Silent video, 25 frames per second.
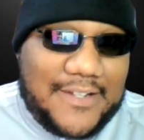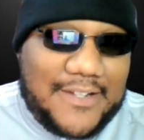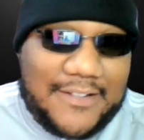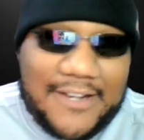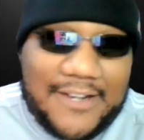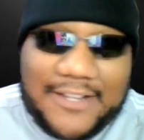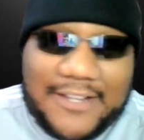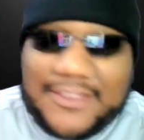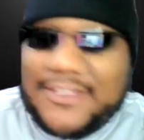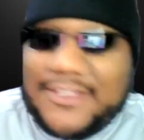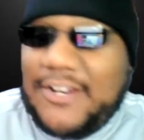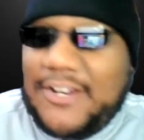
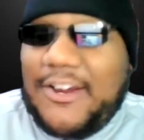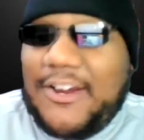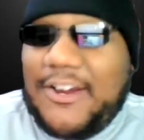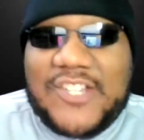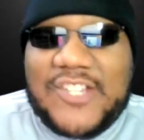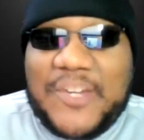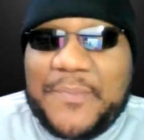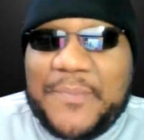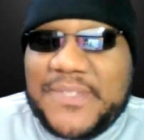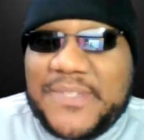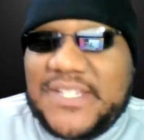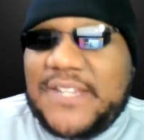only
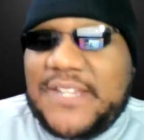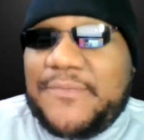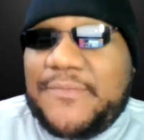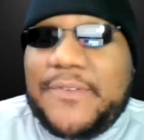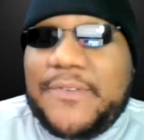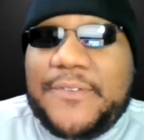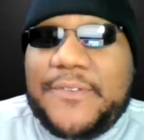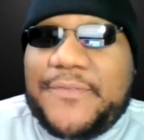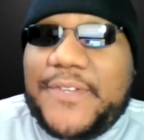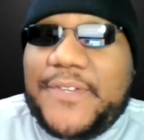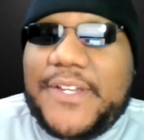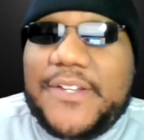32%
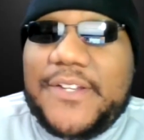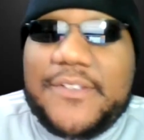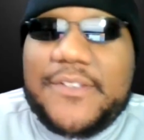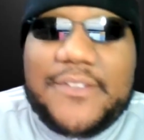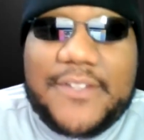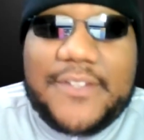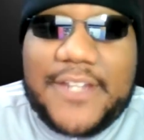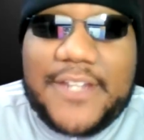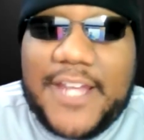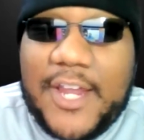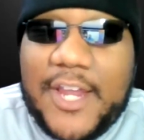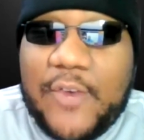from the
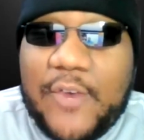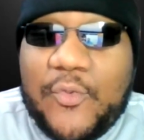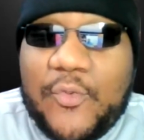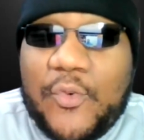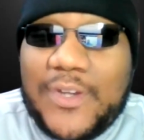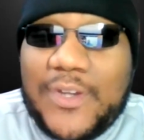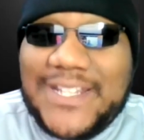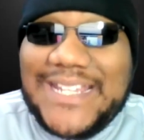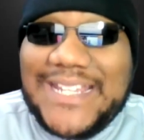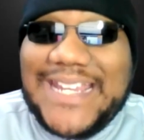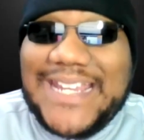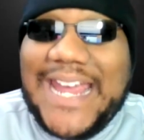field and
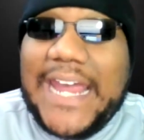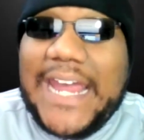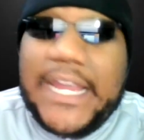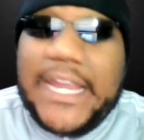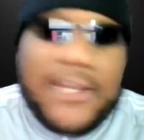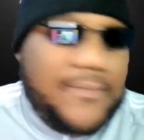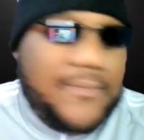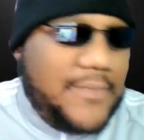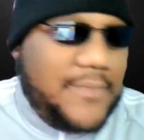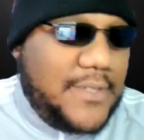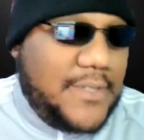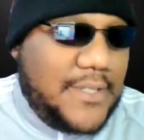won the
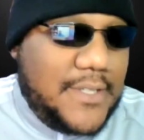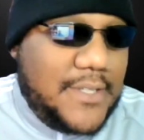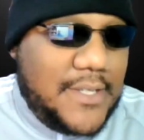game.